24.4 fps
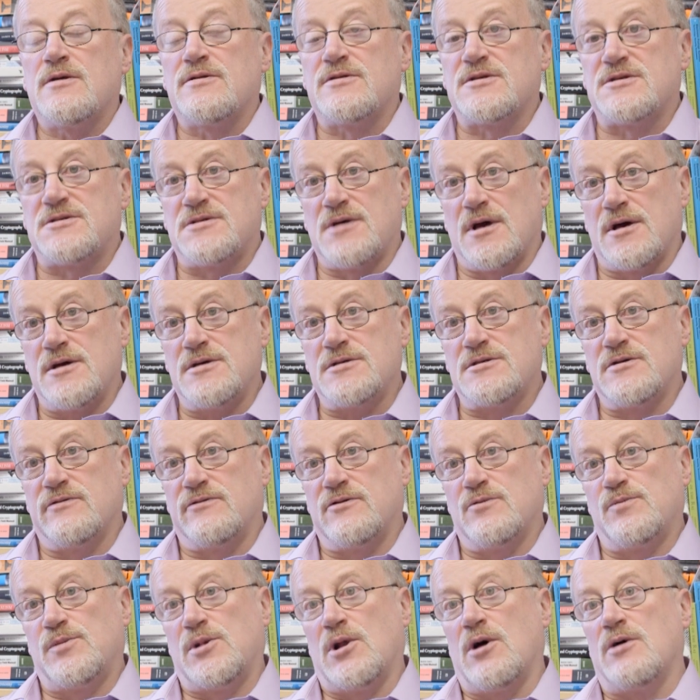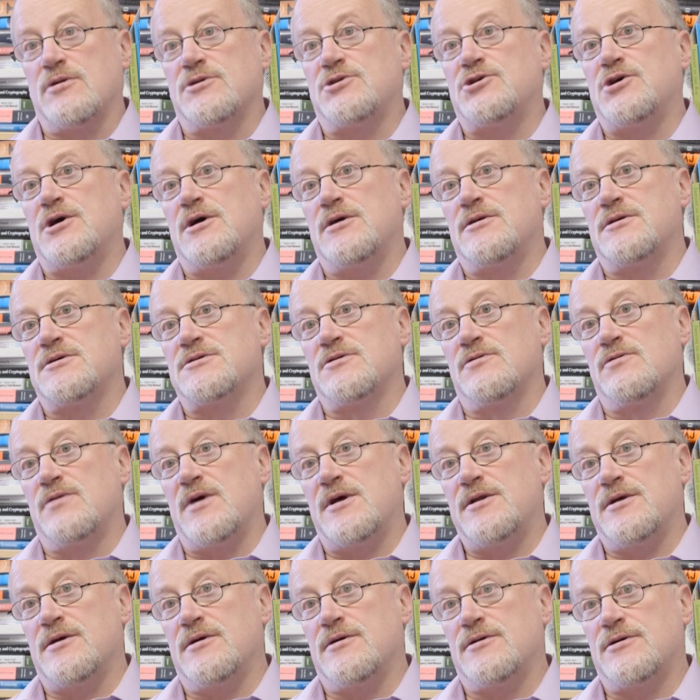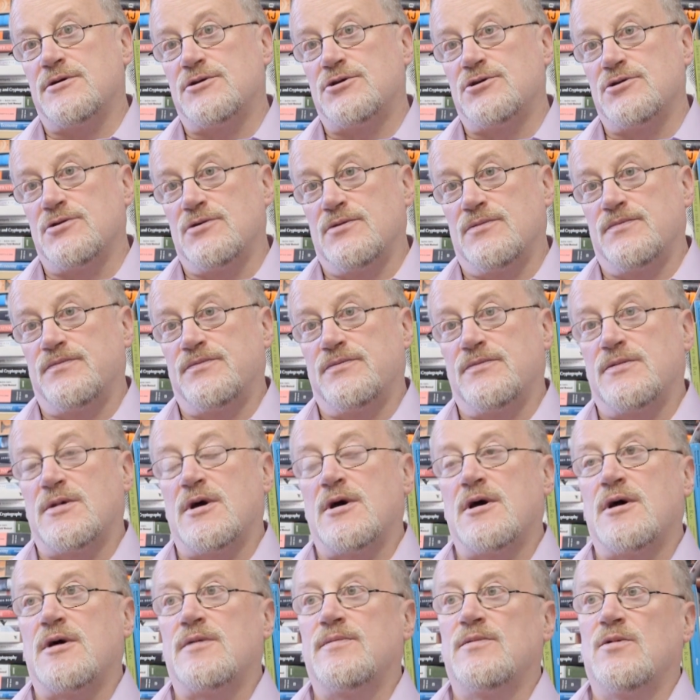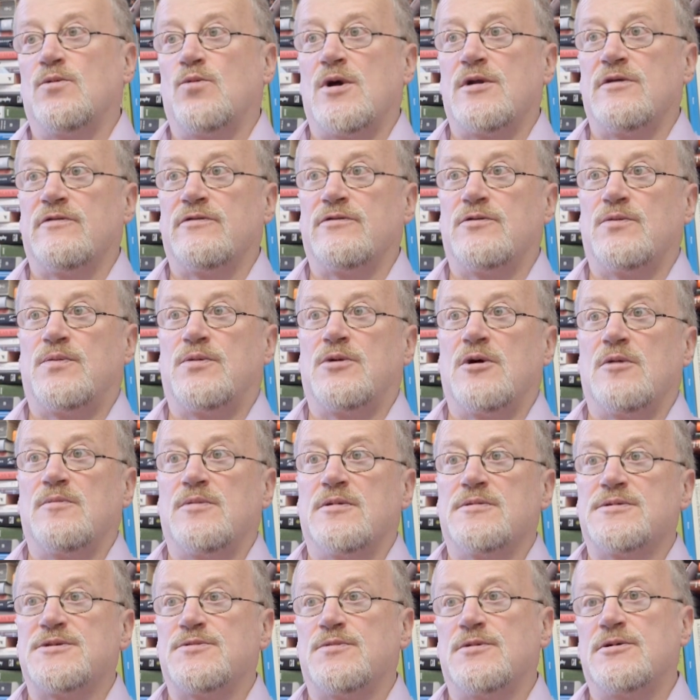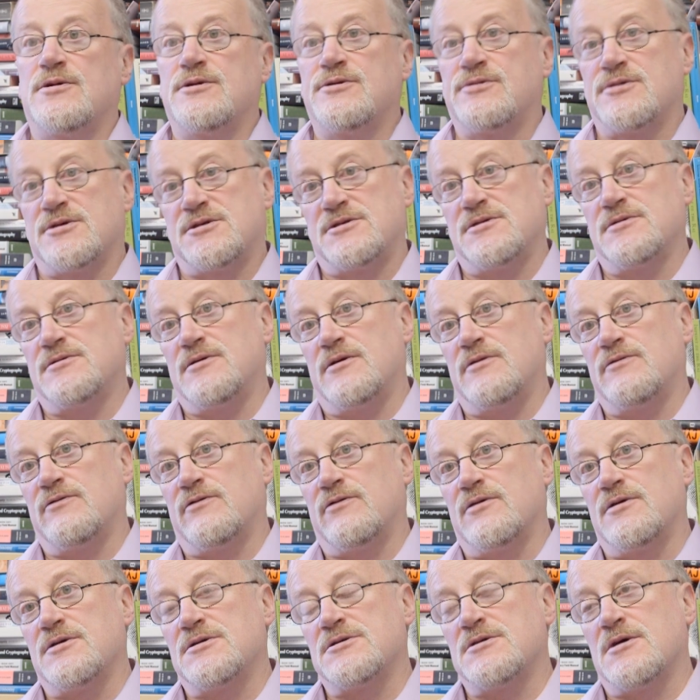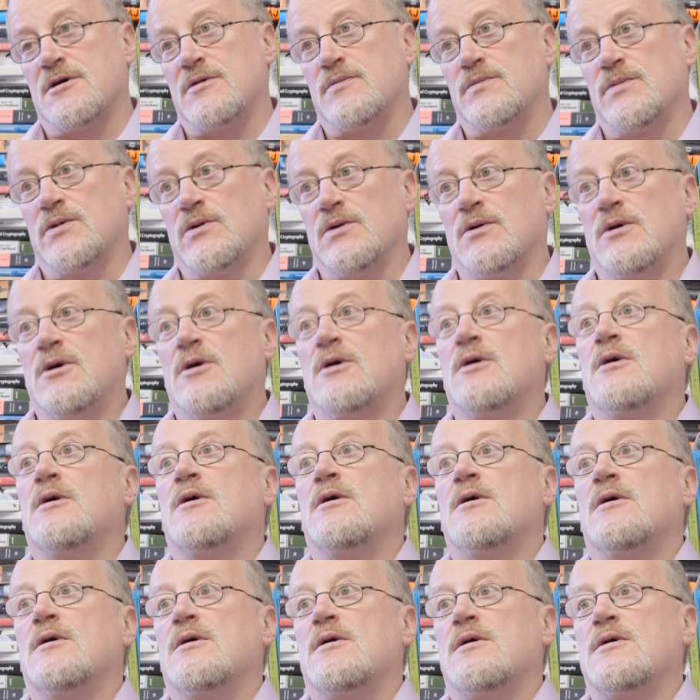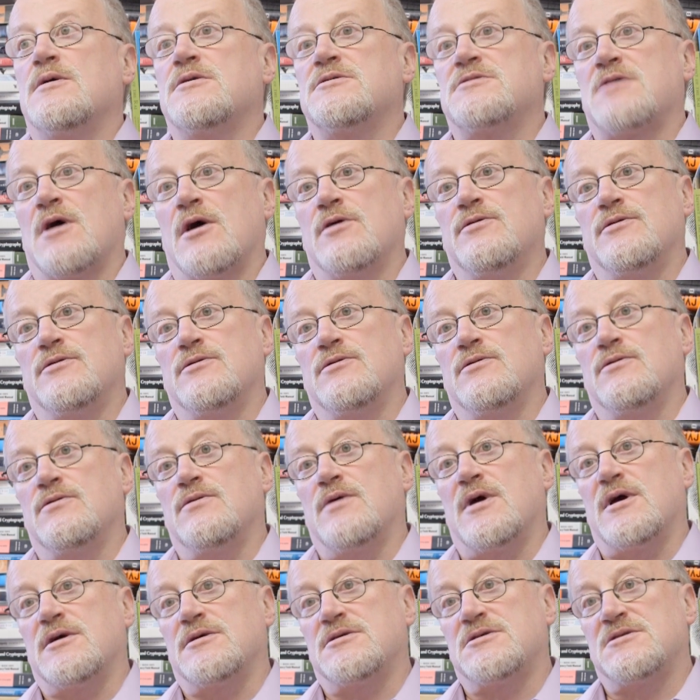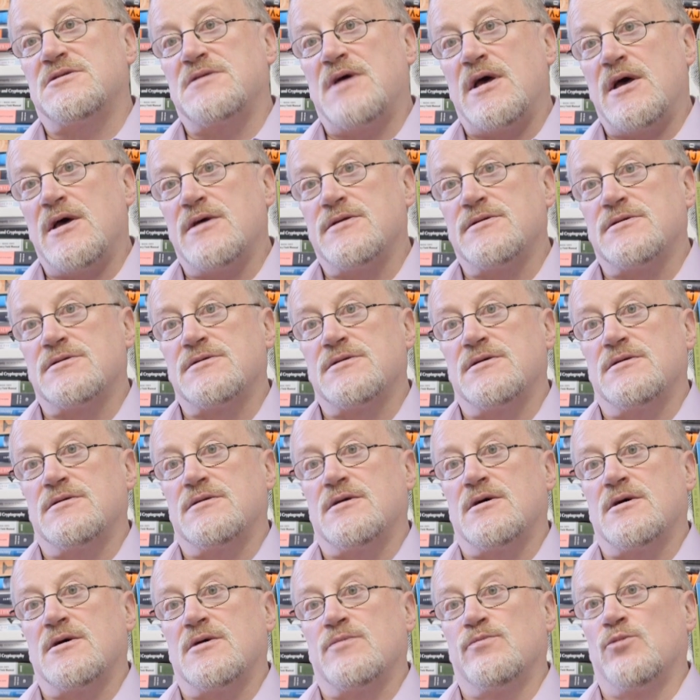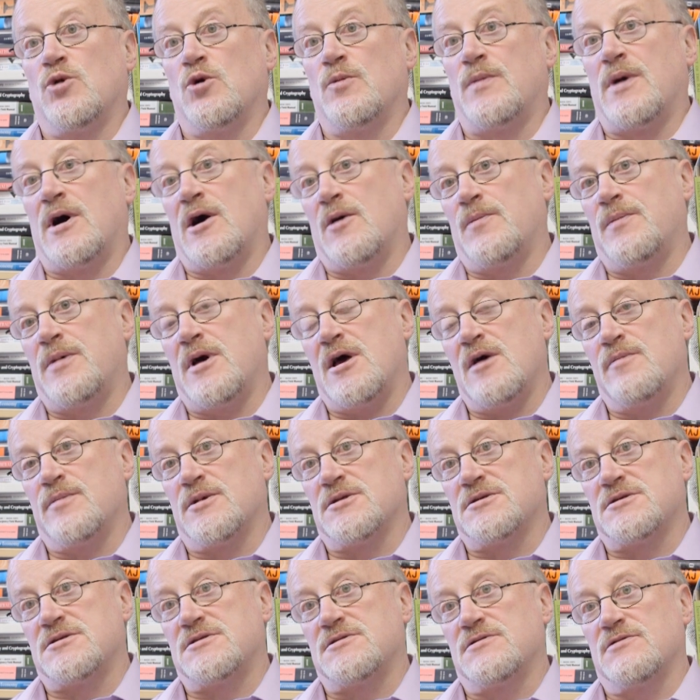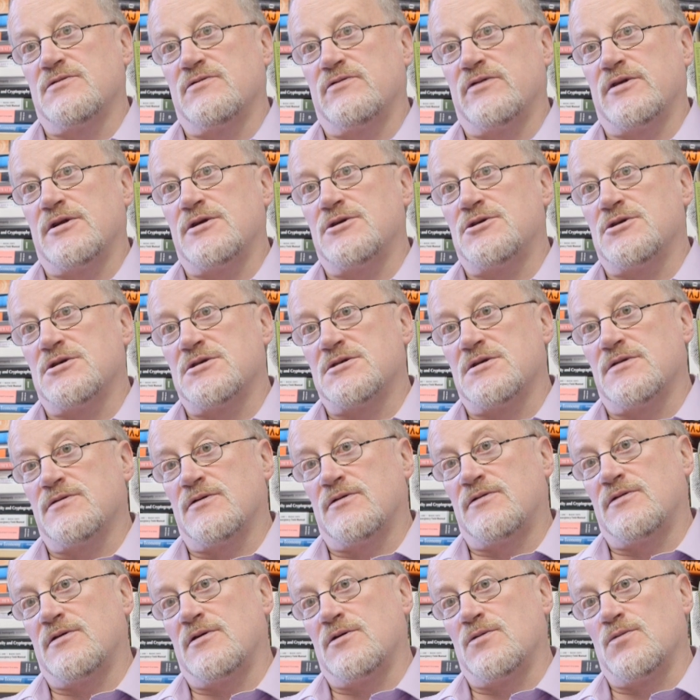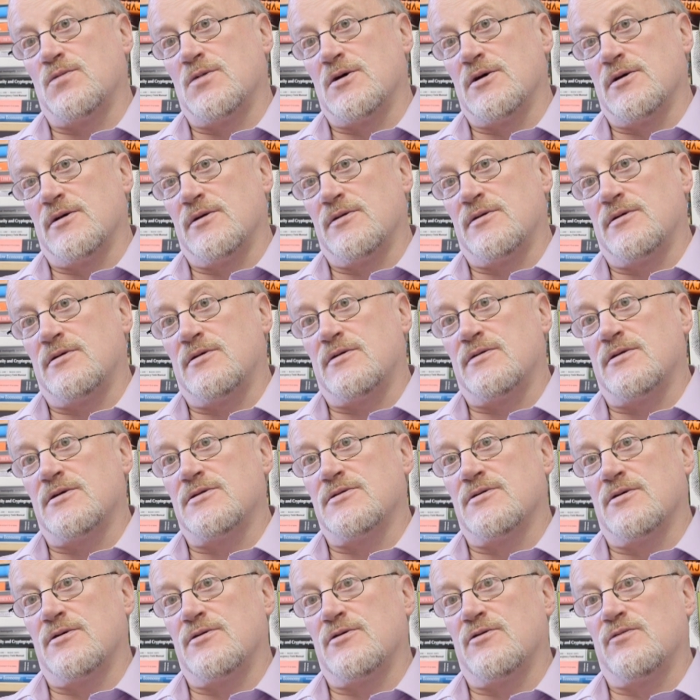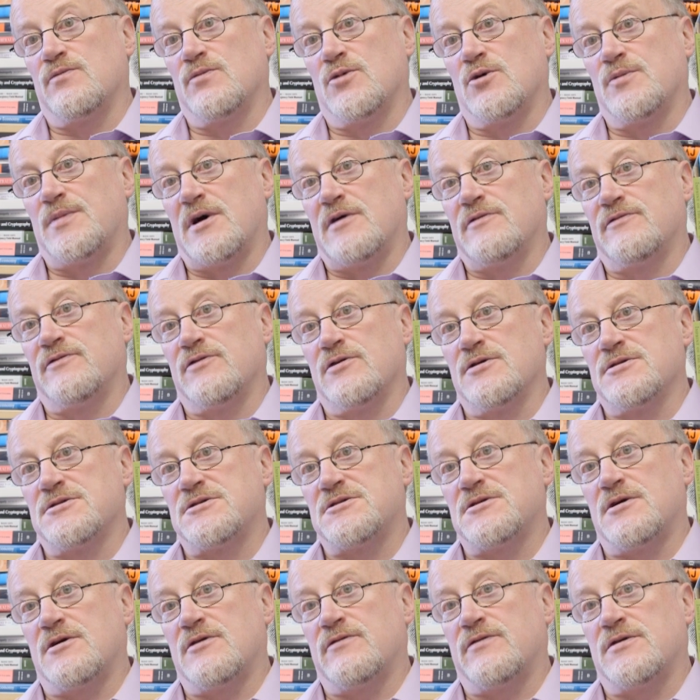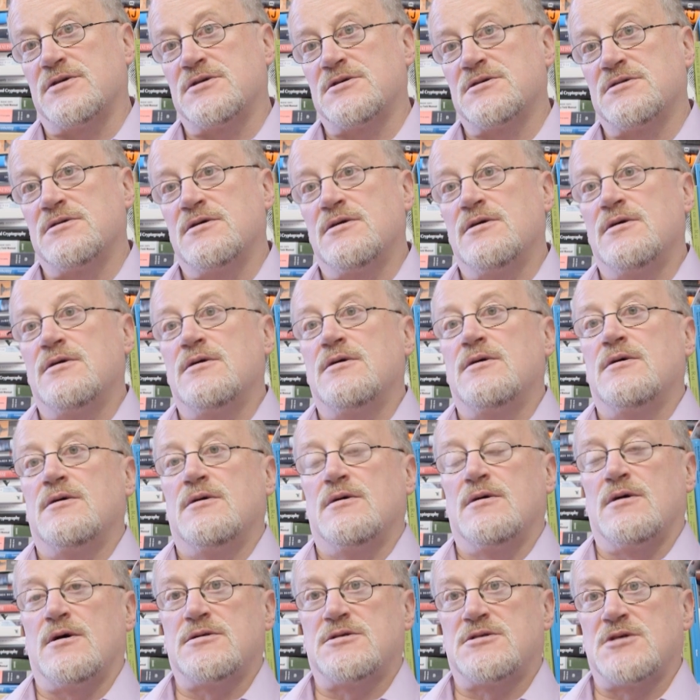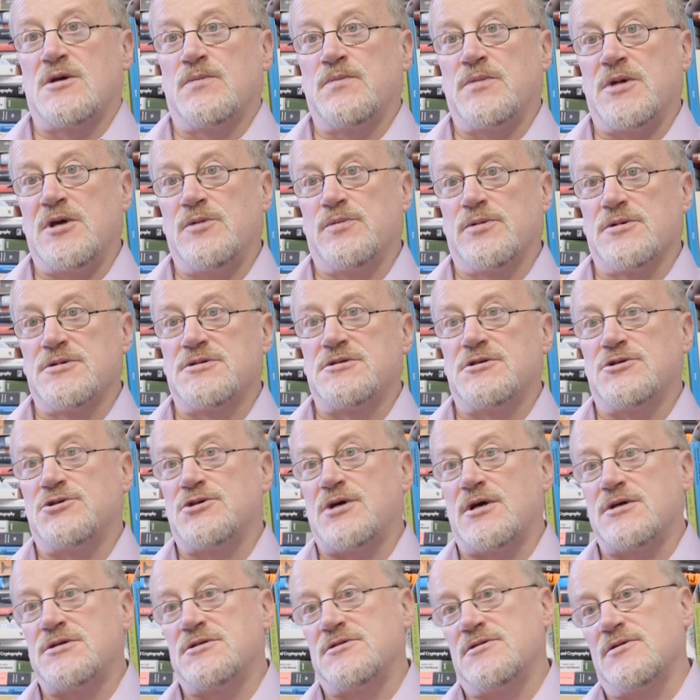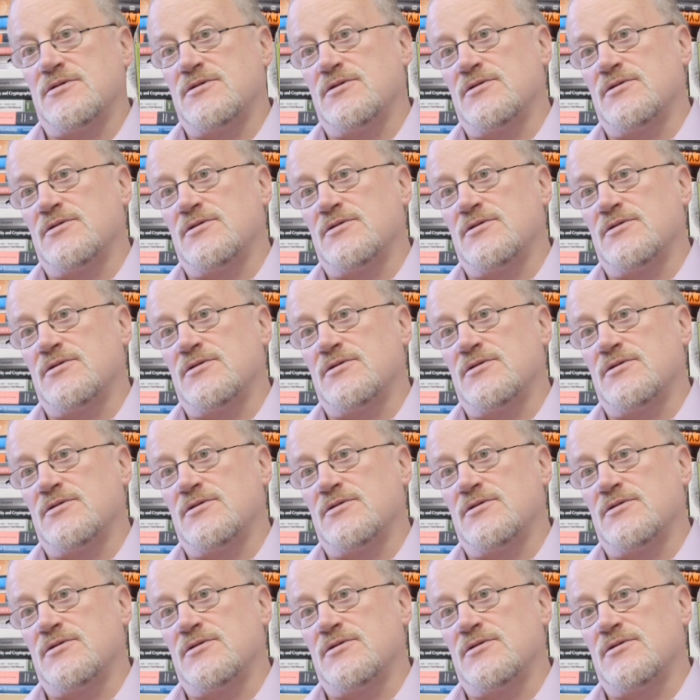The size of the blockchain is already an issue. One of the problems we're interested in, for example, is how do you extend mobile payments to villages in the Third World that don't have mobile phone service? And some people suggest that